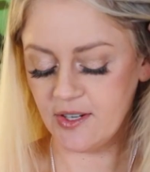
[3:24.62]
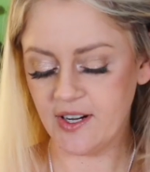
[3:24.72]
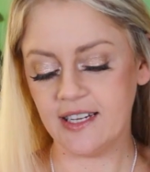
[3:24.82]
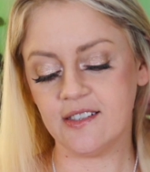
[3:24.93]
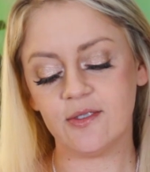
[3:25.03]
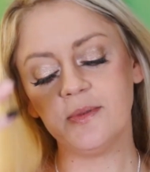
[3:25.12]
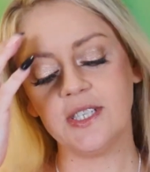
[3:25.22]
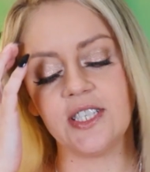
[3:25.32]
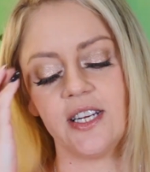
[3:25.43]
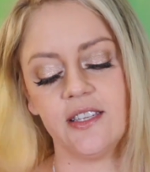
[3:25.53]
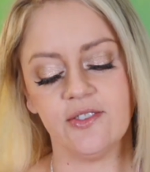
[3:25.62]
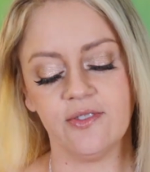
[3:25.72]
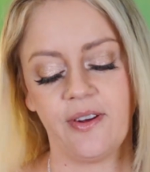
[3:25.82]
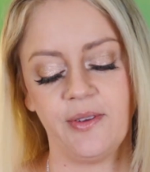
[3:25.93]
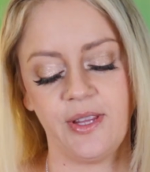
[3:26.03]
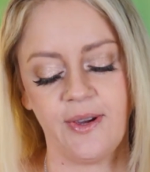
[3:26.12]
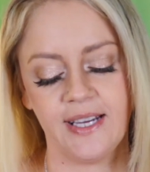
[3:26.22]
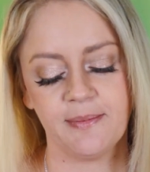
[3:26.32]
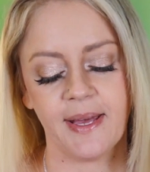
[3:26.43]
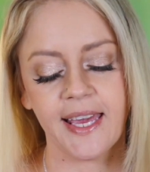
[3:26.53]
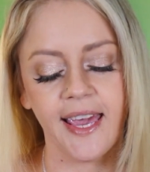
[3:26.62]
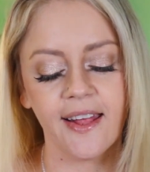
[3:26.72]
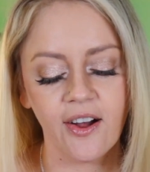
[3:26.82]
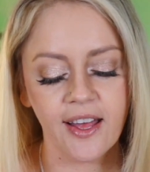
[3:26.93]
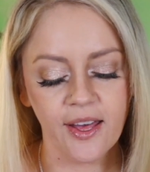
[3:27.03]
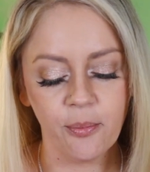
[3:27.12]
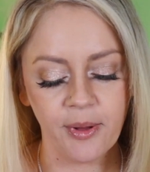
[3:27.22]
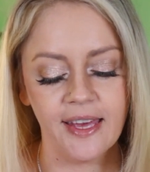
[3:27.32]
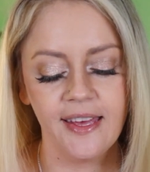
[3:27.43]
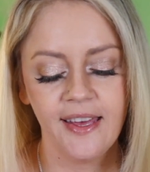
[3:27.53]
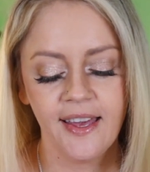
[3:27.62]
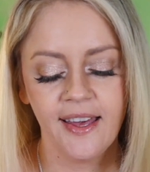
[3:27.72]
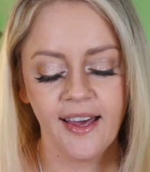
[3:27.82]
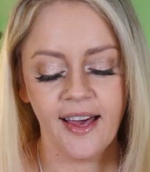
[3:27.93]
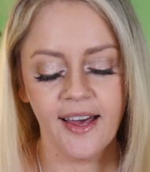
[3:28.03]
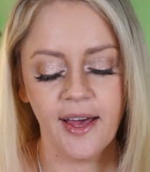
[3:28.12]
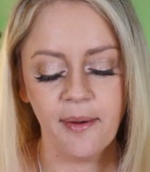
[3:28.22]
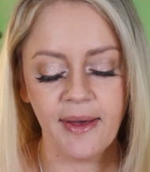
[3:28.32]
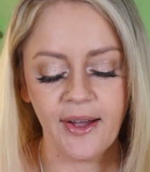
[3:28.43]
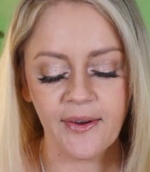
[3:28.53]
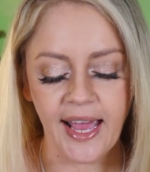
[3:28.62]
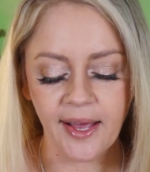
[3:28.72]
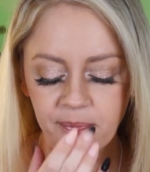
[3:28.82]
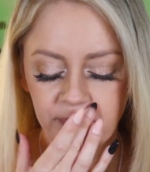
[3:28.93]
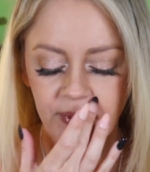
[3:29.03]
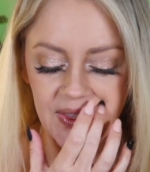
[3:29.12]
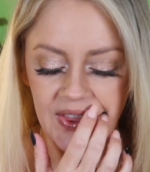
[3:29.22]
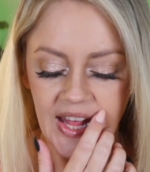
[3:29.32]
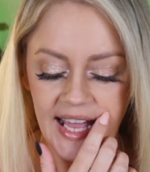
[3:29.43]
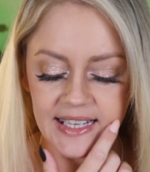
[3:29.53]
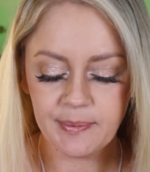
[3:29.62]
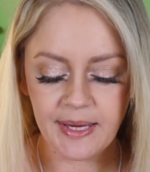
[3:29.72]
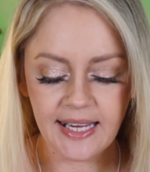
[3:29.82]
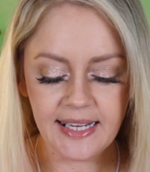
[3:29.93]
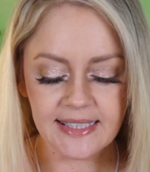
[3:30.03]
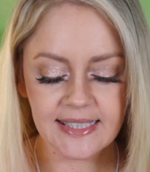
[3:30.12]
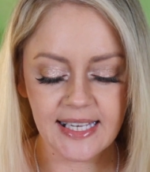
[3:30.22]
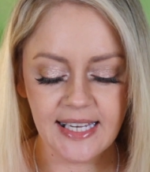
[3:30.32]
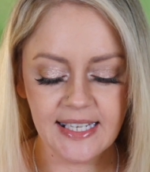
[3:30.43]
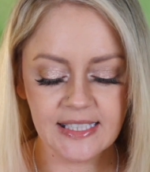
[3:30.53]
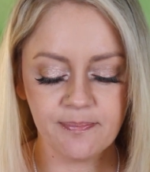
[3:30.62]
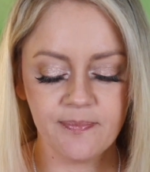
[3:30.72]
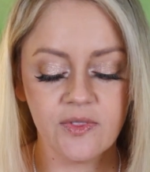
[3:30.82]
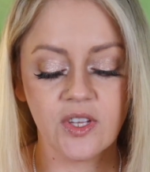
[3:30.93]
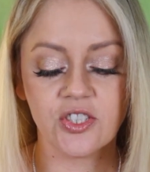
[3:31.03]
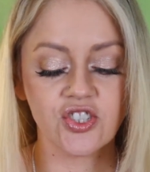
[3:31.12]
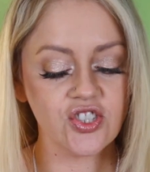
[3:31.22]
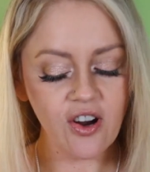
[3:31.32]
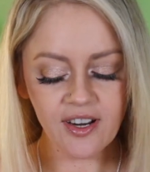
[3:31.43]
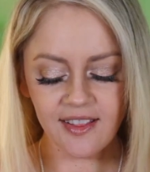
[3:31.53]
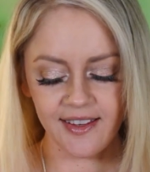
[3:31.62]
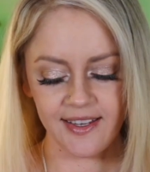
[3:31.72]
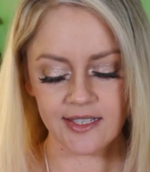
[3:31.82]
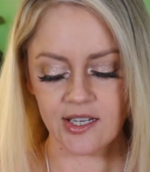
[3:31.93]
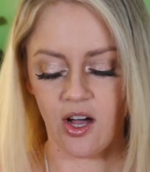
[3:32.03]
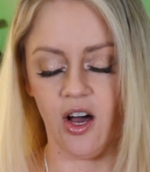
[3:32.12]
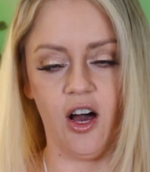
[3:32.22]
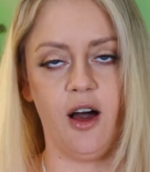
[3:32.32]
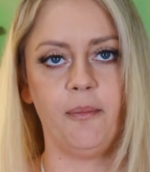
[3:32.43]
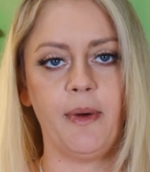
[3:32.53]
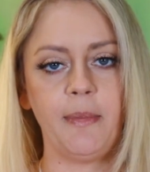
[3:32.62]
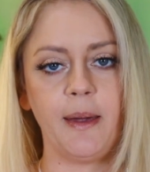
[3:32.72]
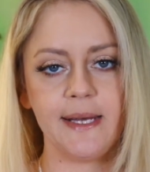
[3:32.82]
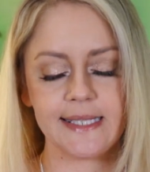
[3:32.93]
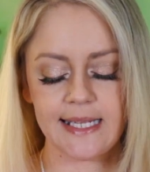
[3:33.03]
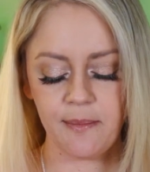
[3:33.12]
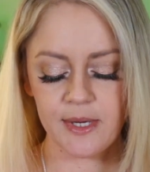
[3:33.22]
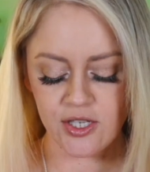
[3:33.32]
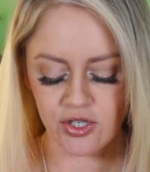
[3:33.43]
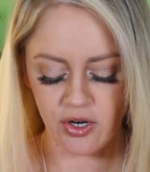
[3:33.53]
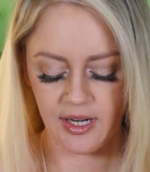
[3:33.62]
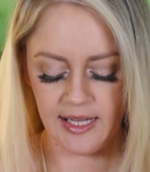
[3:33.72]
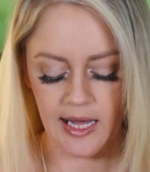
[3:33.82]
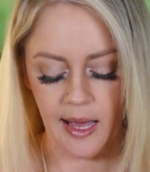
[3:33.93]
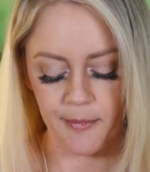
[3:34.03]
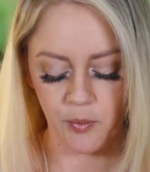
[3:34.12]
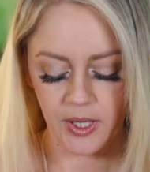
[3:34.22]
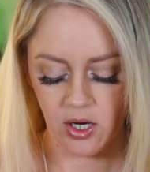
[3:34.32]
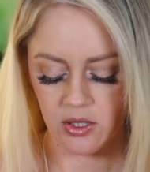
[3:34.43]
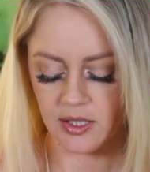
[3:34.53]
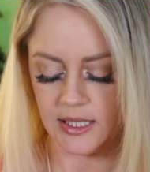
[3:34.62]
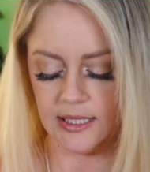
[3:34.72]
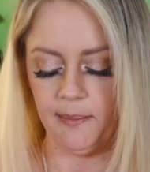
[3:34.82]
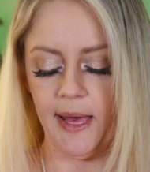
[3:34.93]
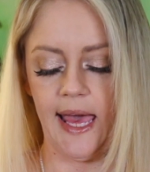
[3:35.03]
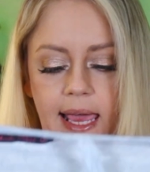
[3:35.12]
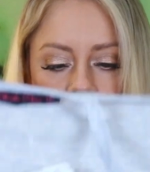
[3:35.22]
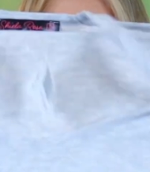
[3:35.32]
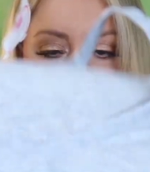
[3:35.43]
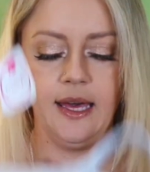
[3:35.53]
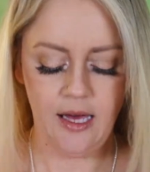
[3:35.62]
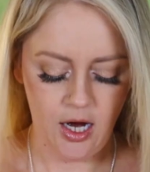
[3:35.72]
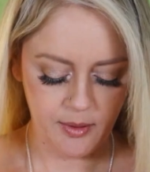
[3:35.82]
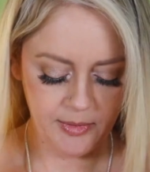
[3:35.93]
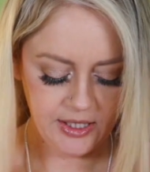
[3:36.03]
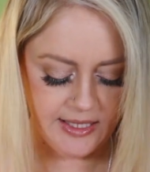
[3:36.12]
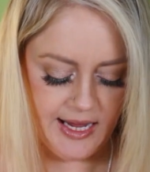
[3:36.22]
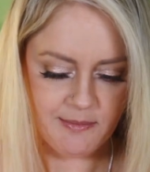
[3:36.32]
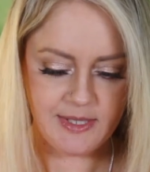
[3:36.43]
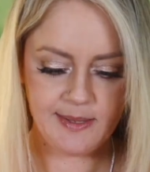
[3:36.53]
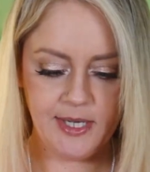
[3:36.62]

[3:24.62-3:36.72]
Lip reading: sorry. I normally share the jewelry with you guys, but I cannot help it. Okay. Next piece is the Charlotte top. My baby's name is Charlotte. I mean, we call her Tilly May, her middle names,